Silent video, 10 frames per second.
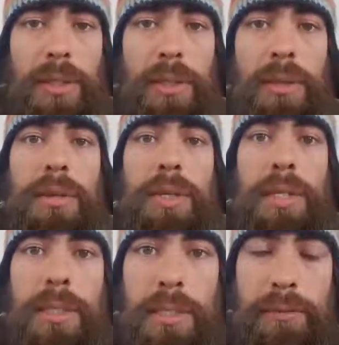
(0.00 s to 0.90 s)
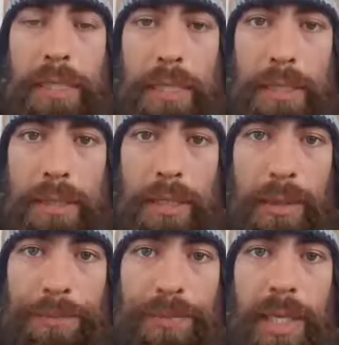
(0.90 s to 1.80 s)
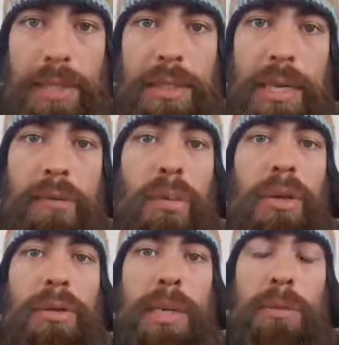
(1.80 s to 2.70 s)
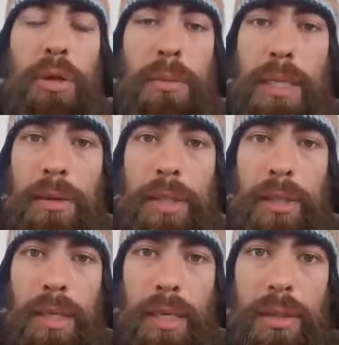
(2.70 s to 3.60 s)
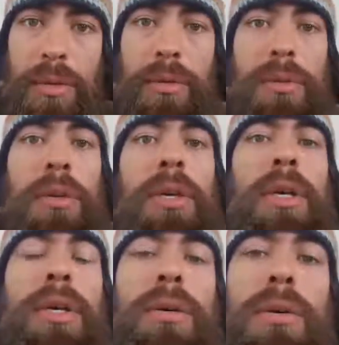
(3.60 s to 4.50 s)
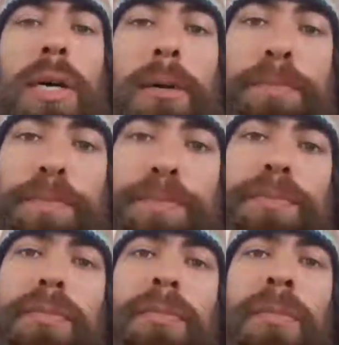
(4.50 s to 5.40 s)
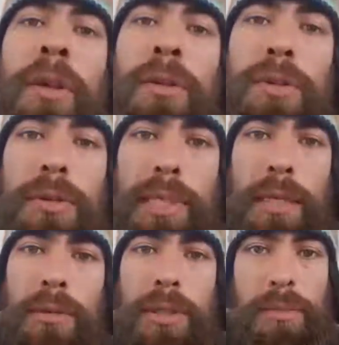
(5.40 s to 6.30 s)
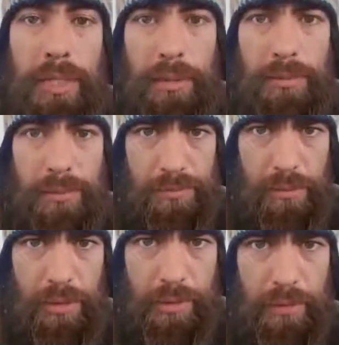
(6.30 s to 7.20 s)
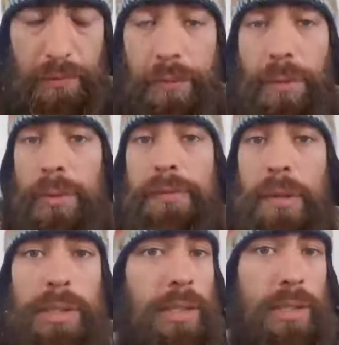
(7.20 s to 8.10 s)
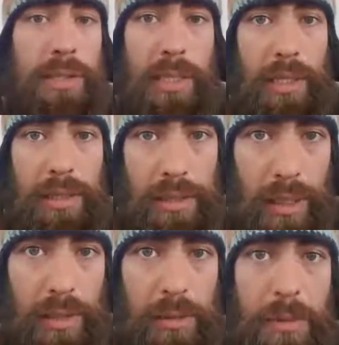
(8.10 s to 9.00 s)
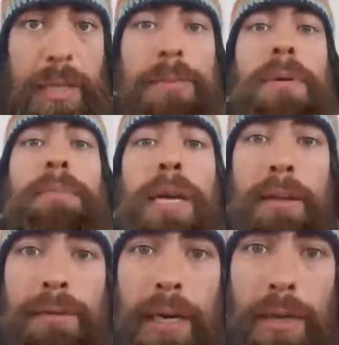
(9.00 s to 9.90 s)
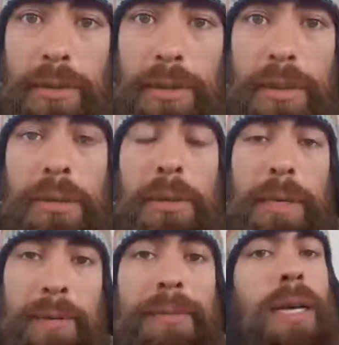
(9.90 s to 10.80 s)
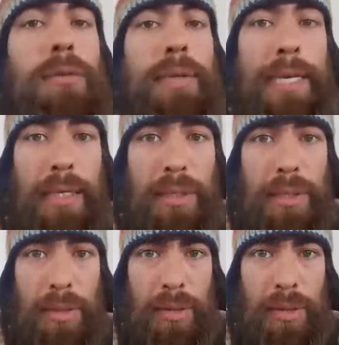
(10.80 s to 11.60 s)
So the gist of it is, I used to have a brother named Toby Nakak who turned out to be murdered for refusing to sell his son to pedophiles, to a pedophile ring.